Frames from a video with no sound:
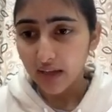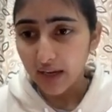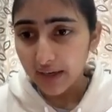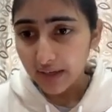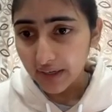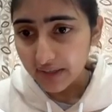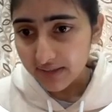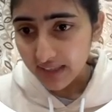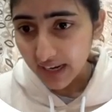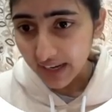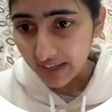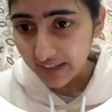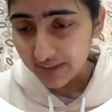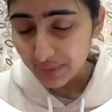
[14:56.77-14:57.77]
and
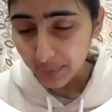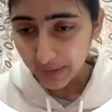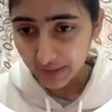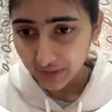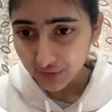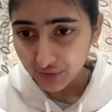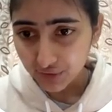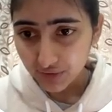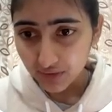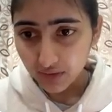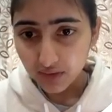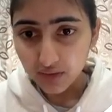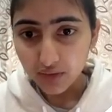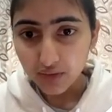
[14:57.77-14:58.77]
inside its page
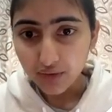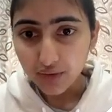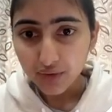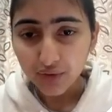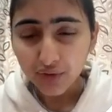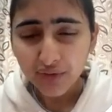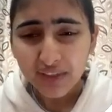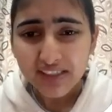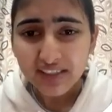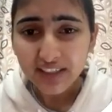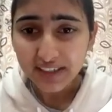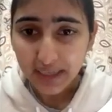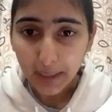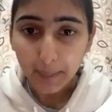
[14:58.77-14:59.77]
you will
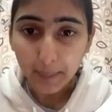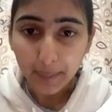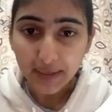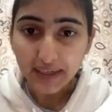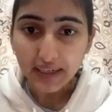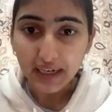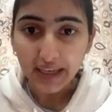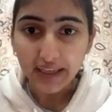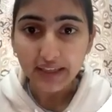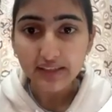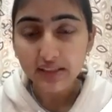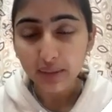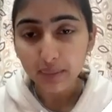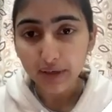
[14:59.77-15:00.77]
see a template
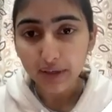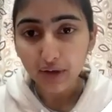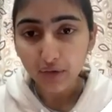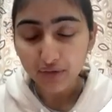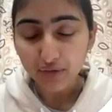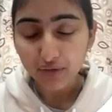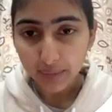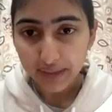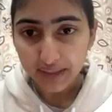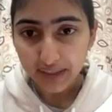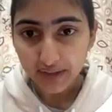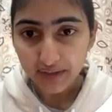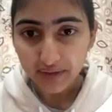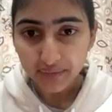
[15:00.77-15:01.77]
like summary of the
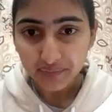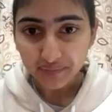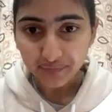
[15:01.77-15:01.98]
meeting,